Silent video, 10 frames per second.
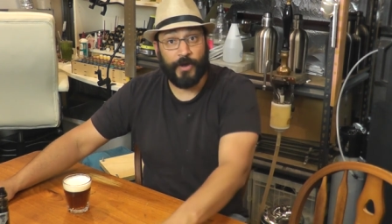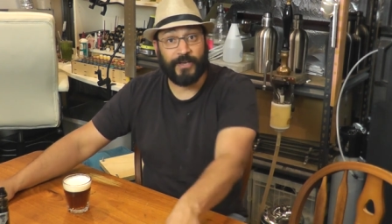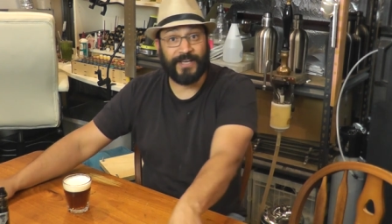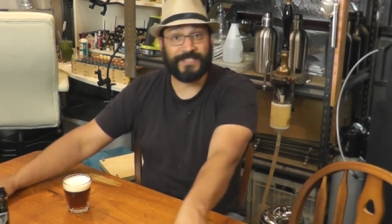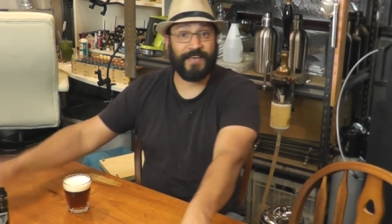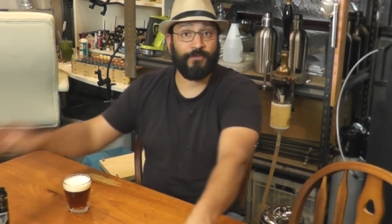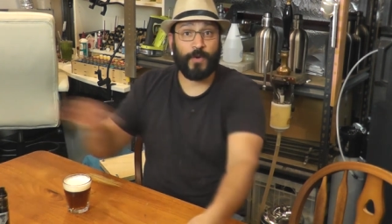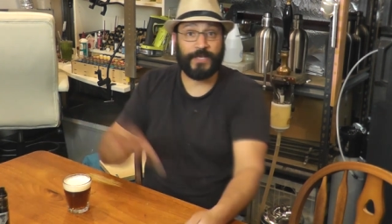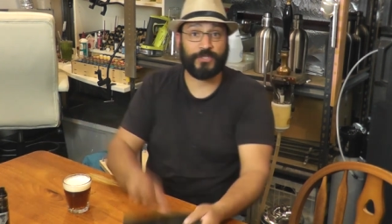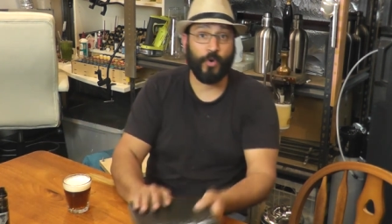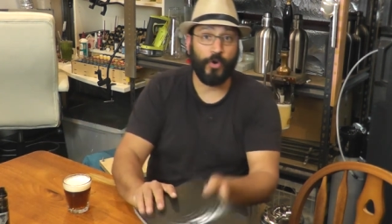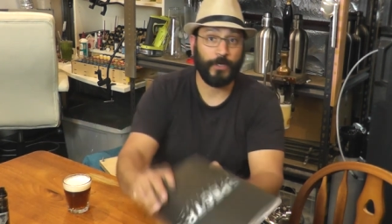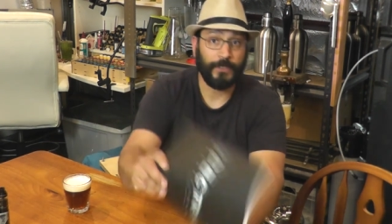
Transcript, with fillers: I'd like to have a quick talk